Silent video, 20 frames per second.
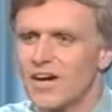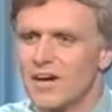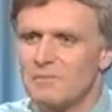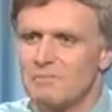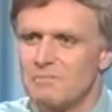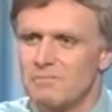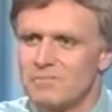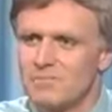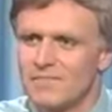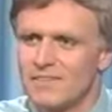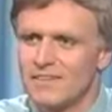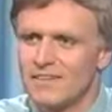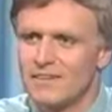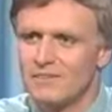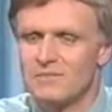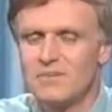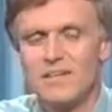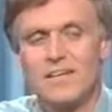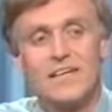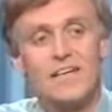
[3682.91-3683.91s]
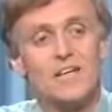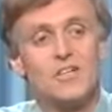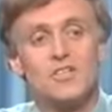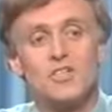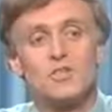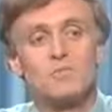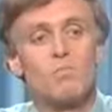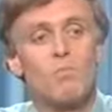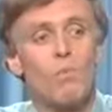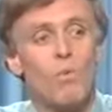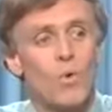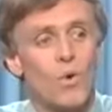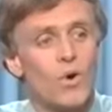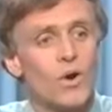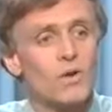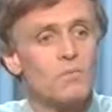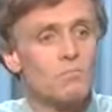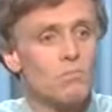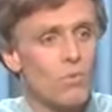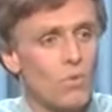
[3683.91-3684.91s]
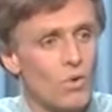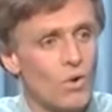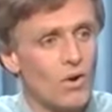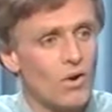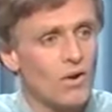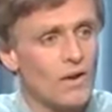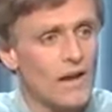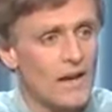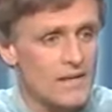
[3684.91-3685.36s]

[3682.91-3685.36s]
But the hard times just don't come.